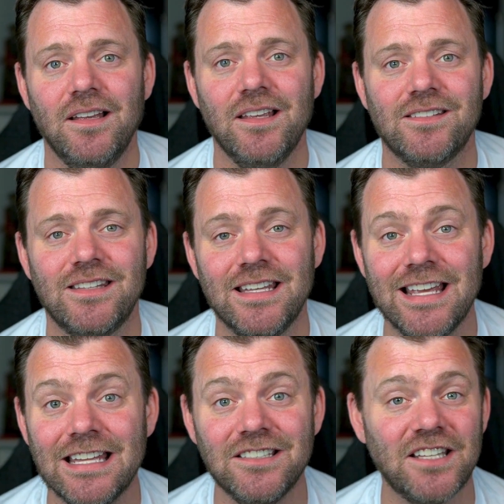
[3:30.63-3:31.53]
is the
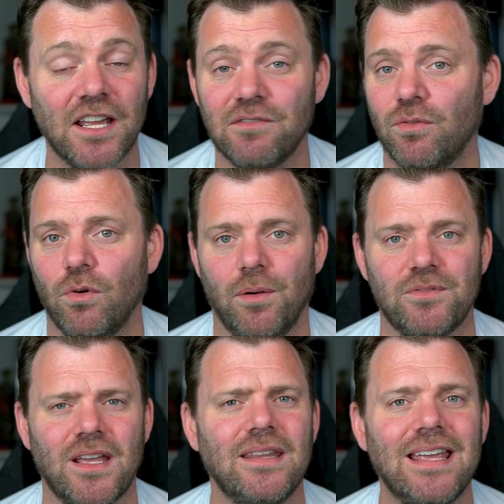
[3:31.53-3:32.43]
intake
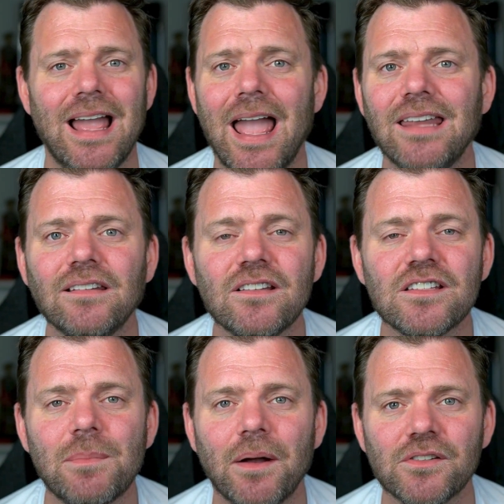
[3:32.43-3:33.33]
forms and the endless
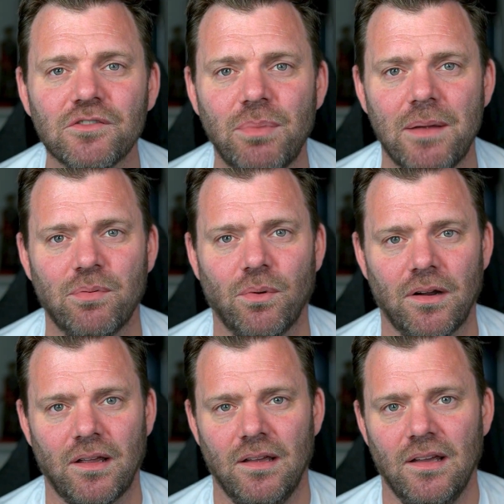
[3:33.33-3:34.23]
amounts of
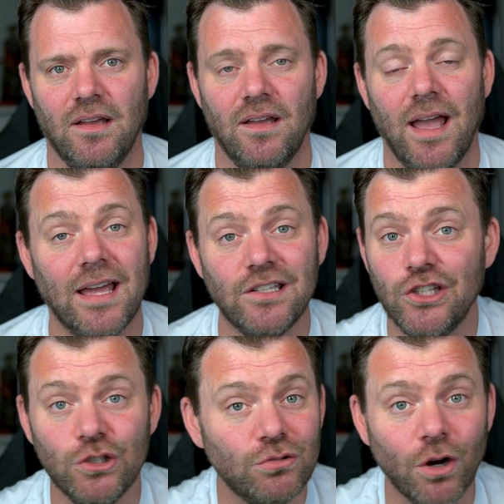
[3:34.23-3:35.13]
paperwork. And
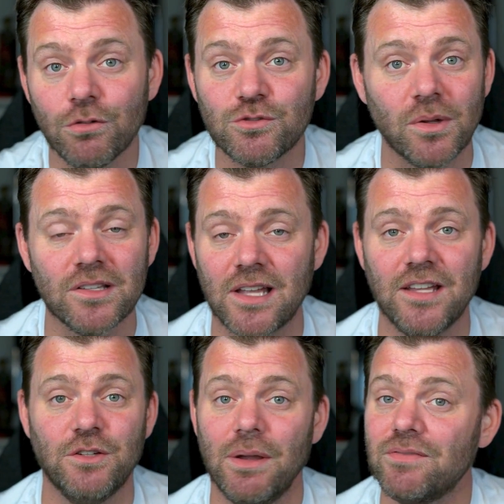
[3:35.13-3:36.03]
you know as well as I
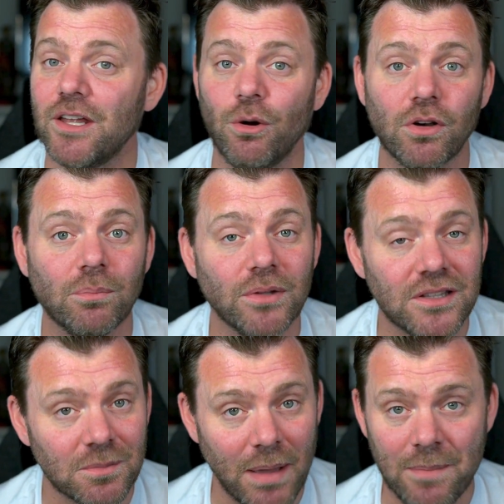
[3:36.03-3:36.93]
do, if they don't complete
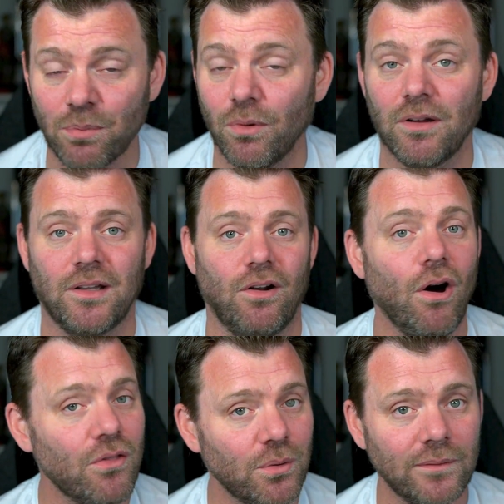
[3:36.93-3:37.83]
the paperwork and
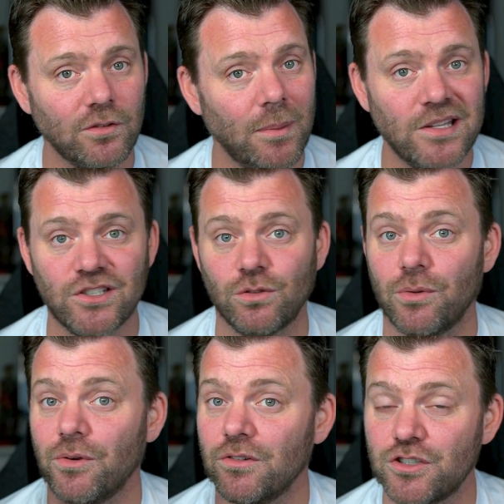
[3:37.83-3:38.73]
all their information or
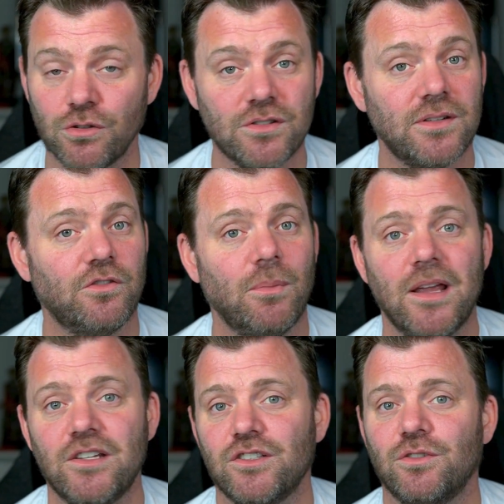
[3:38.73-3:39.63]
their insurance
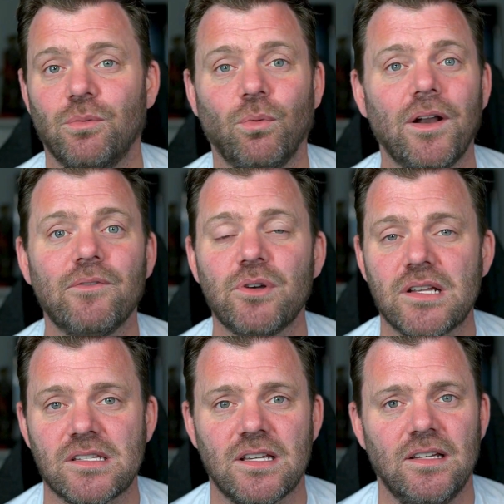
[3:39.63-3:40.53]
information or whatever it is,